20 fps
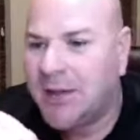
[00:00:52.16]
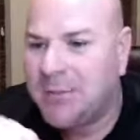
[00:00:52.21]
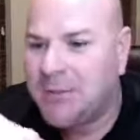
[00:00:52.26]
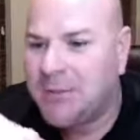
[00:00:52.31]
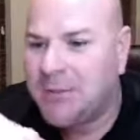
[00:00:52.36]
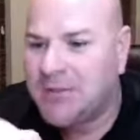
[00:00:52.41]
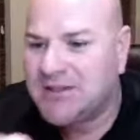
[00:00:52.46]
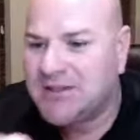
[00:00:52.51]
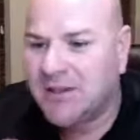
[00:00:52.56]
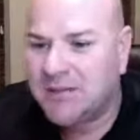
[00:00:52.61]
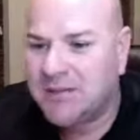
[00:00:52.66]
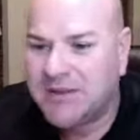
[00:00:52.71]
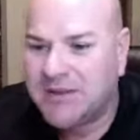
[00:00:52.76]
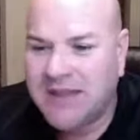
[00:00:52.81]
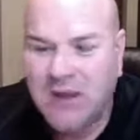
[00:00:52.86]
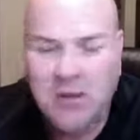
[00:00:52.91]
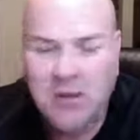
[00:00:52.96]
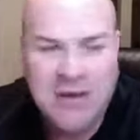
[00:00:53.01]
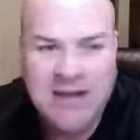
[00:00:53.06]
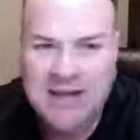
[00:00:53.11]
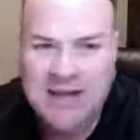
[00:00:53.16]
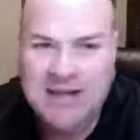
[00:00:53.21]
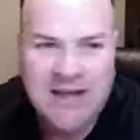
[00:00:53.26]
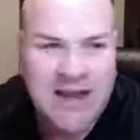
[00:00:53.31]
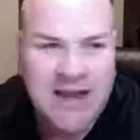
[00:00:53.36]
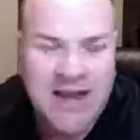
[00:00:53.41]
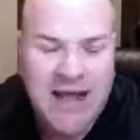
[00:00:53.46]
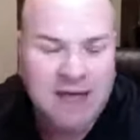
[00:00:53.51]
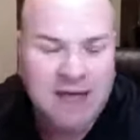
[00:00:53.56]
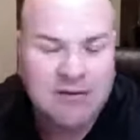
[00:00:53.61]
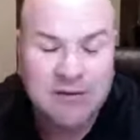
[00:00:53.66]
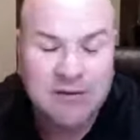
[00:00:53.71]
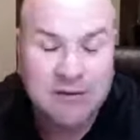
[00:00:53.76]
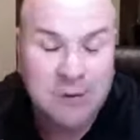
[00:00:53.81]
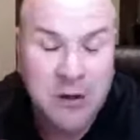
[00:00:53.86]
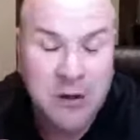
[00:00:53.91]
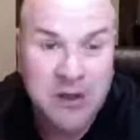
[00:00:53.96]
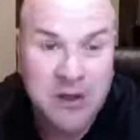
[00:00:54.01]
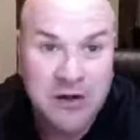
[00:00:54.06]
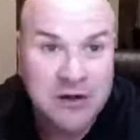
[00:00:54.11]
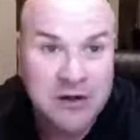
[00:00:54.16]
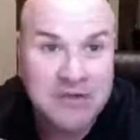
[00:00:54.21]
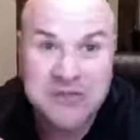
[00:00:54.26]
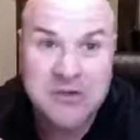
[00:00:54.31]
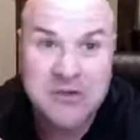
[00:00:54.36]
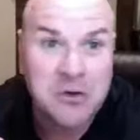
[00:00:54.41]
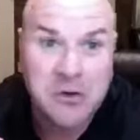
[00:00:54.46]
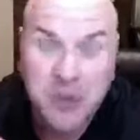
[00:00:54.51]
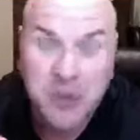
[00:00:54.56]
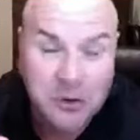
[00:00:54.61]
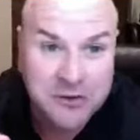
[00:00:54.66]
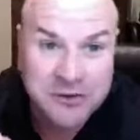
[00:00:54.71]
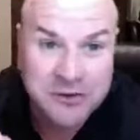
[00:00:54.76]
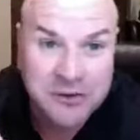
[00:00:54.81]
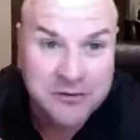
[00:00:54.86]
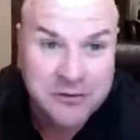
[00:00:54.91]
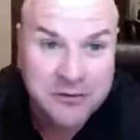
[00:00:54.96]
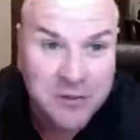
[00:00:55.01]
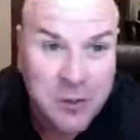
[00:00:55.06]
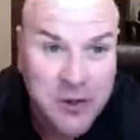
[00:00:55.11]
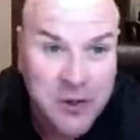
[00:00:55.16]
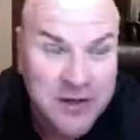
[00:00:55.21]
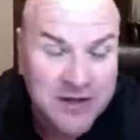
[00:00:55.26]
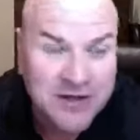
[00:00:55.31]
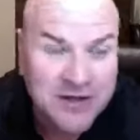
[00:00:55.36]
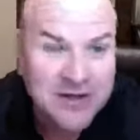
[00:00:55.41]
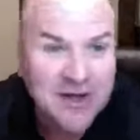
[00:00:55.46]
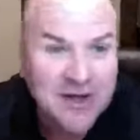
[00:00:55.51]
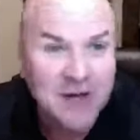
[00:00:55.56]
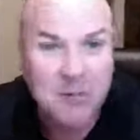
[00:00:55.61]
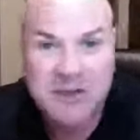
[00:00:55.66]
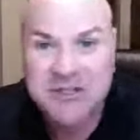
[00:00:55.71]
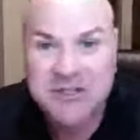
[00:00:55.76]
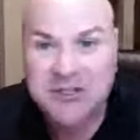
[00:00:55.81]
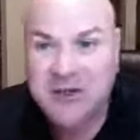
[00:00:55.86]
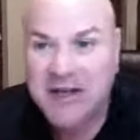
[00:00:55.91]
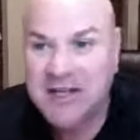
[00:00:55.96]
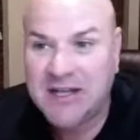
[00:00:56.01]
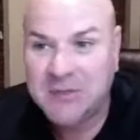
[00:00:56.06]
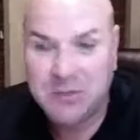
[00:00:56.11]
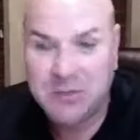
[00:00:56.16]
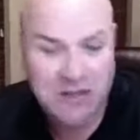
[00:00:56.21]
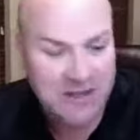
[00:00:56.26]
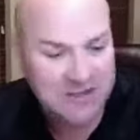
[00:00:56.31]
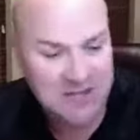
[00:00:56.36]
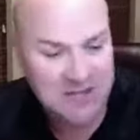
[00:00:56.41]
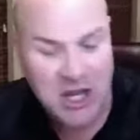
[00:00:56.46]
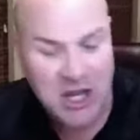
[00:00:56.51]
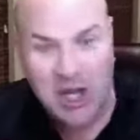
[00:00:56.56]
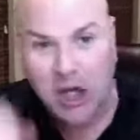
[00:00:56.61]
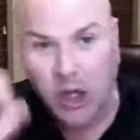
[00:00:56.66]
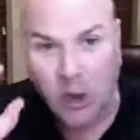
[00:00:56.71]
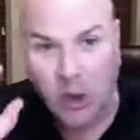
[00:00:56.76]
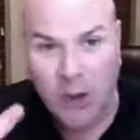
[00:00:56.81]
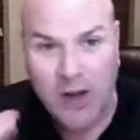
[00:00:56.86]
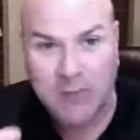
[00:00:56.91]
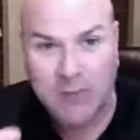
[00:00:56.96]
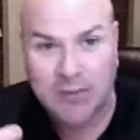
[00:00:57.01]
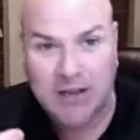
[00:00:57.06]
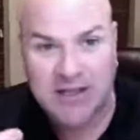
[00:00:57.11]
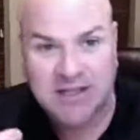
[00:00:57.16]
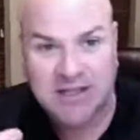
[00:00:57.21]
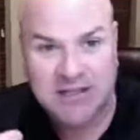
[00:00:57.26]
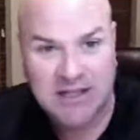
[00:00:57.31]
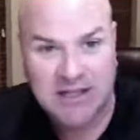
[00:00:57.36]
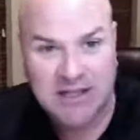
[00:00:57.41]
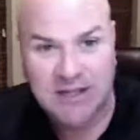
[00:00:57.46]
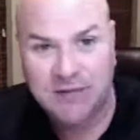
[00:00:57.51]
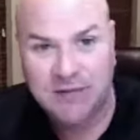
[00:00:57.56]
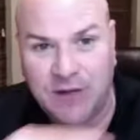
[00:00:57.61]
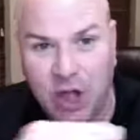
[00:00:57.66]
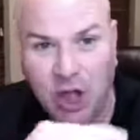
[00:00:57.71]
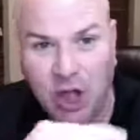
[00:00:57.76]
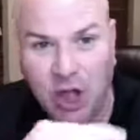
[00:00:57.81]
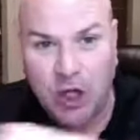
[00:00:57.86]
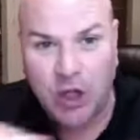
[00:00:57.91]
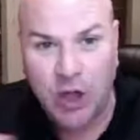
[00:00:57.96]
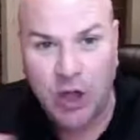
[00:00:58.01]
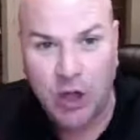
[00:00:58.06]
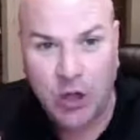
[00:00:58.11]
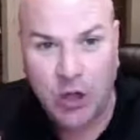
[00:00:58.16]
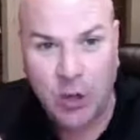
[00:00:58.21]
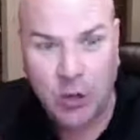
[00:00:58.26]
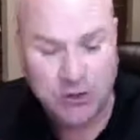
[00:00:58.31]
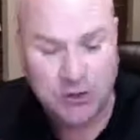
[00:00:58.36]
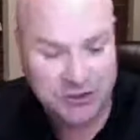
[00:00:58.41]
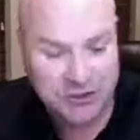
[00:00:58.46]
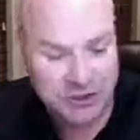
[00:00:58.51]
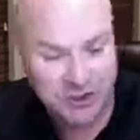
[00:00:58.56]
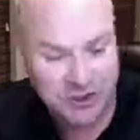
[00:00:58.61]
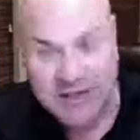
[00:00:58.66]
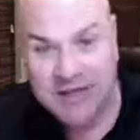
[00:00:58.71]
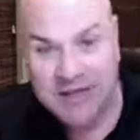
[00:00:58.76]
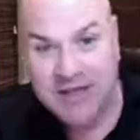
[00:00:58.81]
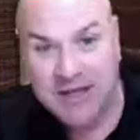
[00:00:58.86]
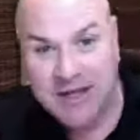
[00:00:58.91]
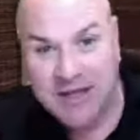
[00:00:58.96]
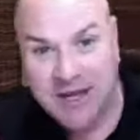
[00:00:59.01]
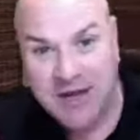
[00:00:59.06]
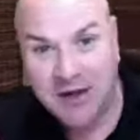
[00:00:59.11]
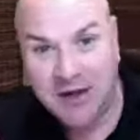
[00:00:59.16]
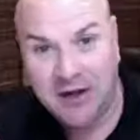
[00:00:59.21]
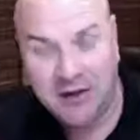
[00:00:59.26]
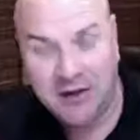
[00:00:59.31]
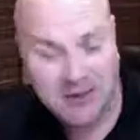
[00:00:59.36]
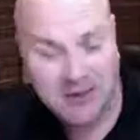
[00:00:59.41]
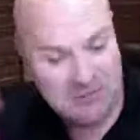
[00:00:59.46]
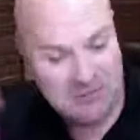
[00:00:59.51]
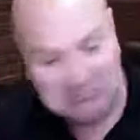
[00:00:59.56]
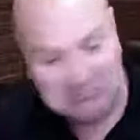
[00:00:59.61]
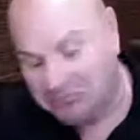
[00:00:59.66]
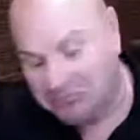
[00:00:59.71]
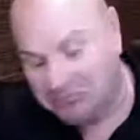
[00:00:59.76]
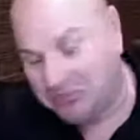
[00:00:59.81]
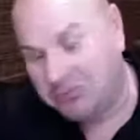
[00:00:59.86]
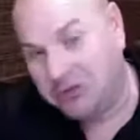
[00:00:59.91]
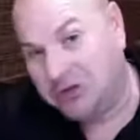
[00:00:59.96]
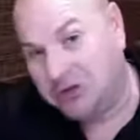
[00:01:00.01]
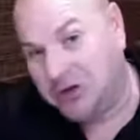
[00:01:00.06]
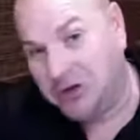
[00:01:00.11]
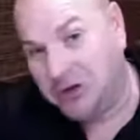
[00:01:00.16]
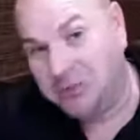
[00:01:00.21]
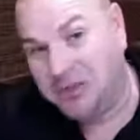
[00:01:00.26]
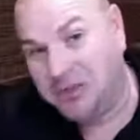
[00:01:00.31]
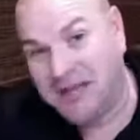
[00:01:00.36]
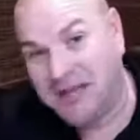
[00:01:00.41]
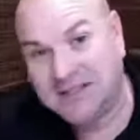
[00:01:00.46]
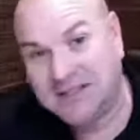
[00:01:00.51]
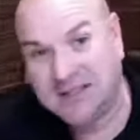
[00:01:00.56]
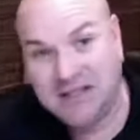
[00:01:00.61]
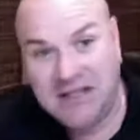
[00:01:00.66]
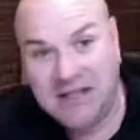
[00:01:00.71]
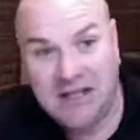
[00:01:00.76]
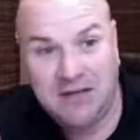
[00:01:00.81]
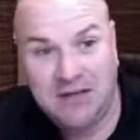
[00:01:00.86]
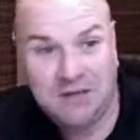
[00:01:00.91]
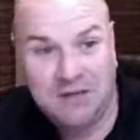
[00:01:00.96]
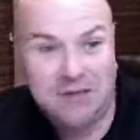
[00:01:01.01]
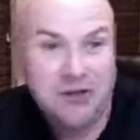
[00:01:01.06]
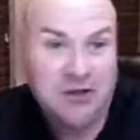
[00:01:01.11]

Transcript: something that we did not have in Florida. There is no culture in Florida. Everybody's transplants. Great place to live, no culture. Here, good place to live, good